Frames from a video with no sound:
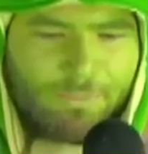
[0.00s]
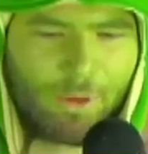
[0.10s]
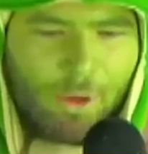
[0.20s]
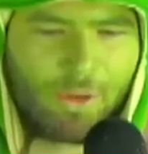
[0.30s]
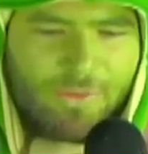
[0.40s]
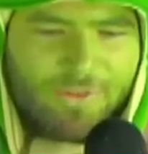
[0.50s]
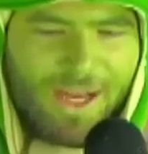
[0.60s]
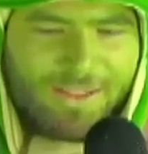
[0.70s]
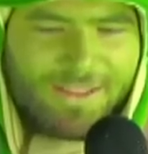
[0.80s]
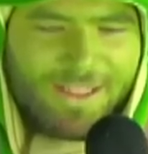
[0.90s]
Bro would have
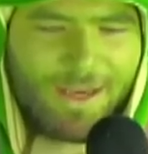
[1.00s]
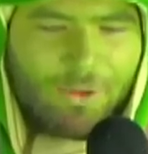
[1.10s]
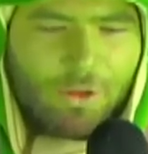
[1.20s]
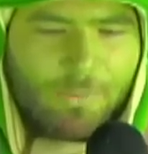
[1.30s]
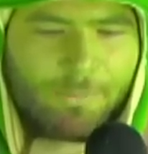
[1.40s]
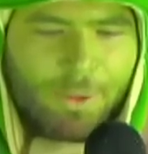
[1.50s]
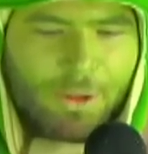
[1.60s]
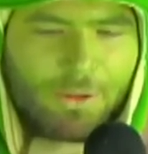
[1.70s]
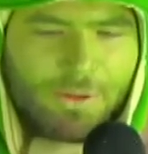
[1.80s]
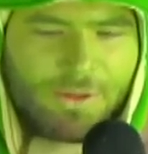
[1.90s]
gotten chemical
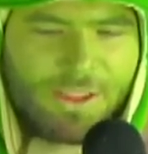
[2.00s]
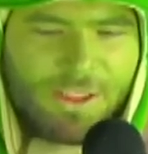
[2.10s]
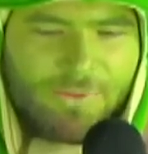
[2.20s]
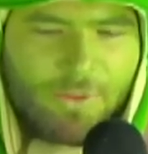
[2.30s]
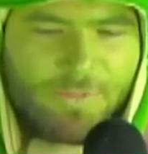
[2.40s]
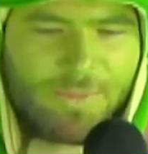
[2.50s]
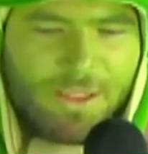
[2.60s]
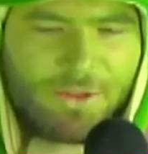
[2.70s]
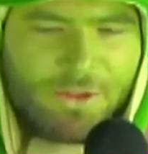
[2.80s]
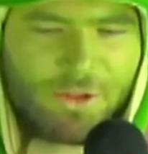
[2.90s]
burns if it was
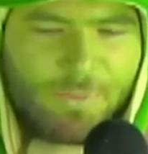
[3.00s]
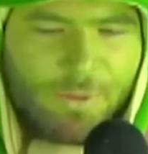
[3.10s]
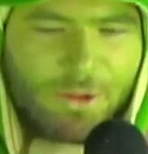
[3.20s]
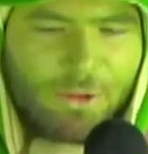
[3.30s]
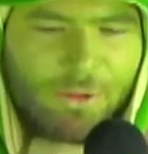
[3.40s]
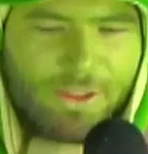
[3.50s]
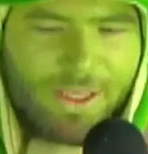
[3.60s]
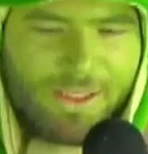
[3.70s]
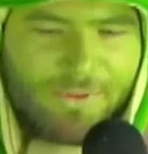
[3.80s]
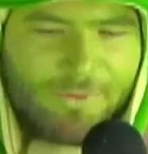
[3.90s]
being super
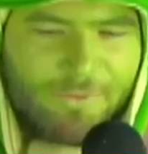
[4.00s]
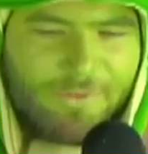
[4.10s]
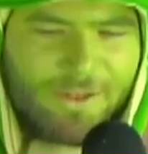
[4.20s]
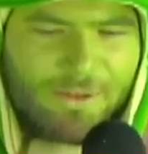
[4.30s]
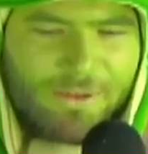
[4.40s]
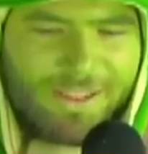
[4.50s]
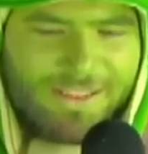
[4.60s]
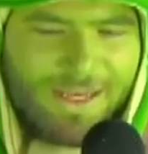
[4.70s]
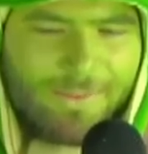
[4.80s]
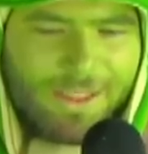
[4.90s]
chlorinated for fecal
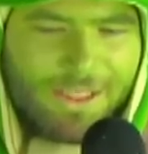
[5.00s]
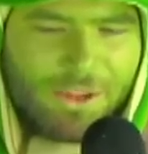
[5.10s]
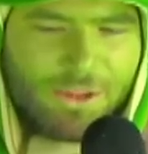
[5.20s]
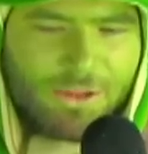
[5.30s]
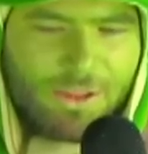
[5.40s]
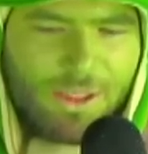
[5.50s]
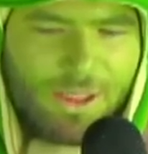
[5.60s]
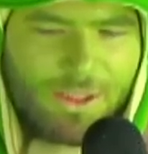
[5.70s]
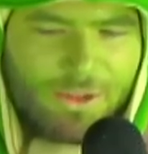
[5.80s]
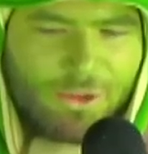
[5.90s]
contamination.
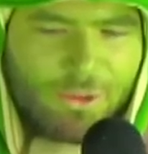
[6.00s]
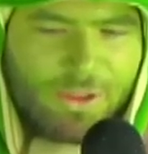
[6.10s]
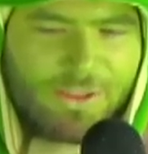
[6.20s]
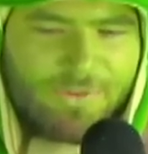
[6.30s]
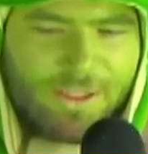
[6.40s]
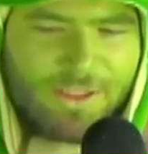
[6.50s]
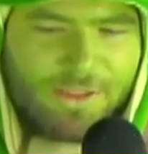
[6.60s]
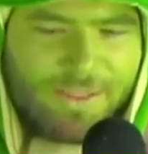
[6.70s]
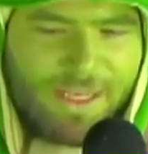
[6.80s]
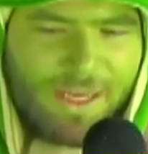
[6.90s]
The story is funny
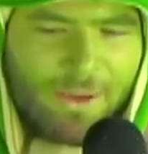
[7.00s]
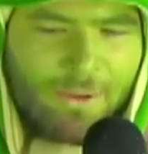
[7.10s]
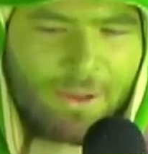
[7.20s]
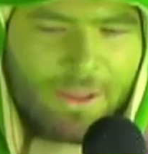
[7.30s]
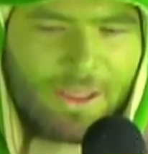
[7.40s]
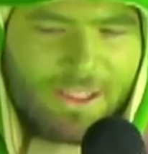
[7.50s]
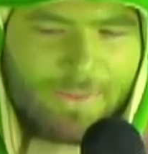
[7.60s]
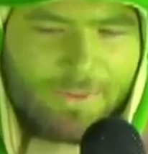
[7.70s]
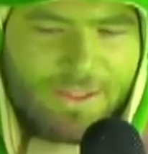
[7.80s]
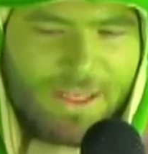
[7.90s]
to me now,
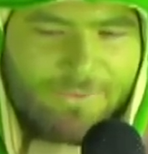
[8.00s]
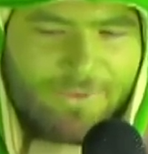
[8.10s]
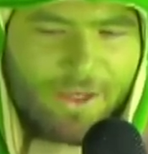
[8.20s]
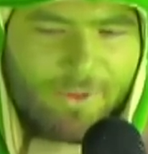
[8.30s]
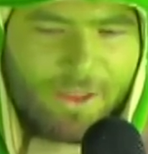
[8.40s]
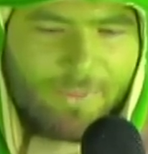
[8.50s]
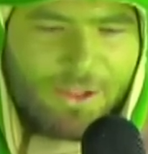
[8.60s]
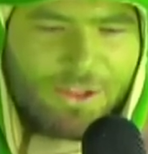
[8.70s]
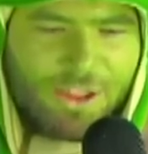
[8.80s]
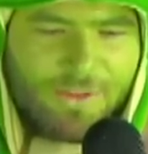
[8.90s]
except it's not fun when I'm
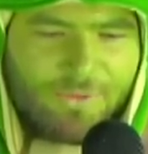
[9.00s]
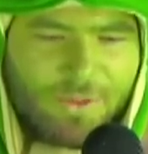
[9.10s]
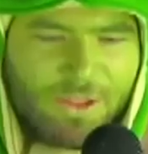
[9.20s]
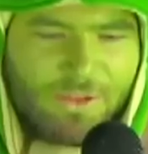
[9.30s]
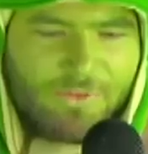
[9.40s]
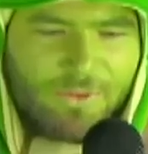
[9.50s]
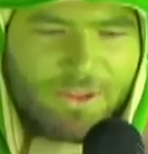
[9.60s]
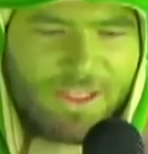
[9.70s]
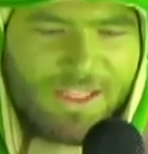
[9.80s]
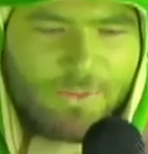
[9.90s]
on shift with those
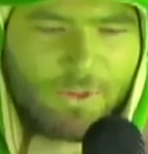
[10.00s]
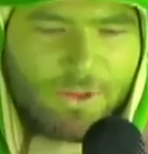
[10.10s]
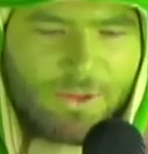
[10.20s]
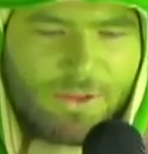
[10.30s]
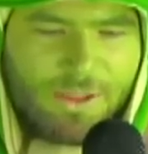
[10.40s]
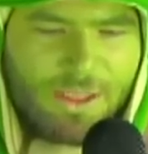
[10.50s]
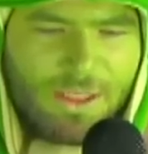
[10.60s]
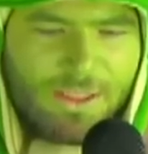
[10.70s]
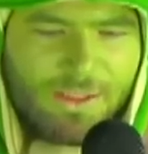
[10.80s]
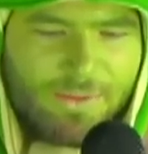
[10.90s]
front desk workers.
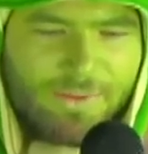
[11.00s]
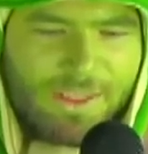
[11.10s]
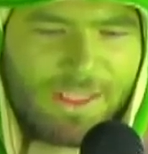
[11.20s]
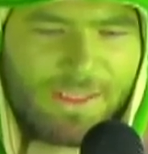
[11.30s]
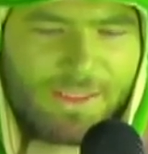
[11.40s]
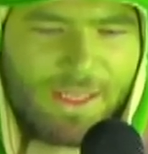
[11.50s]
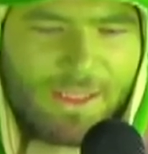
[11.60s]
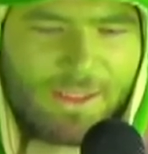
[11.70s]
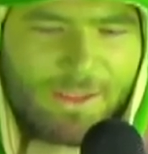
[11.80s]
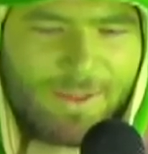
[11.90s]
Love you again,
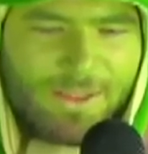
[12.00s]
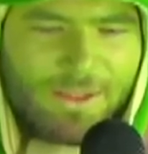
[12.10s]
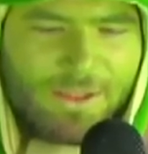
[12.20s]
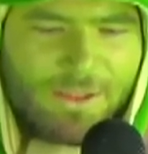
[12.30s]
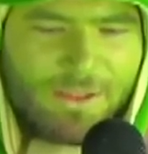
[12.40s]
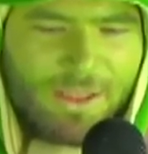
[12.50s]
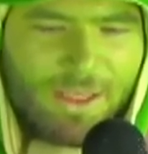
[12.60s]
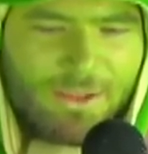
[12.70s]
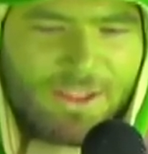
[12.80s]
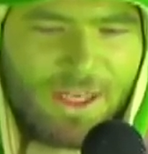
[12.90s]
Geck. You make this
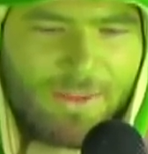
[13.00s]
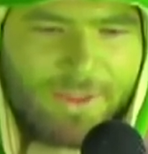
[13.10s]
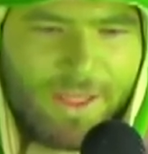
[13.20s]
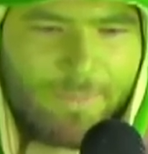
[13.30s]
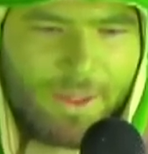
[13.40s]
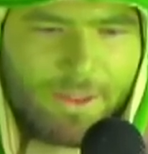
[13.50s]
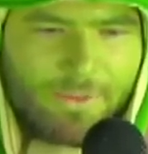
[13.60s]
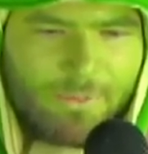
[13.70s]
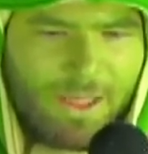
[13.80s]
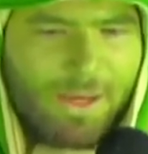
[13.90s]
hell job a lot
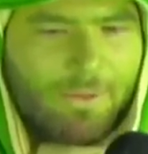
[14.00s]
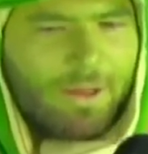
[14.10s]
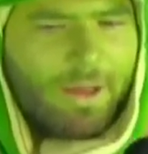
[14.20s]
better. Wow.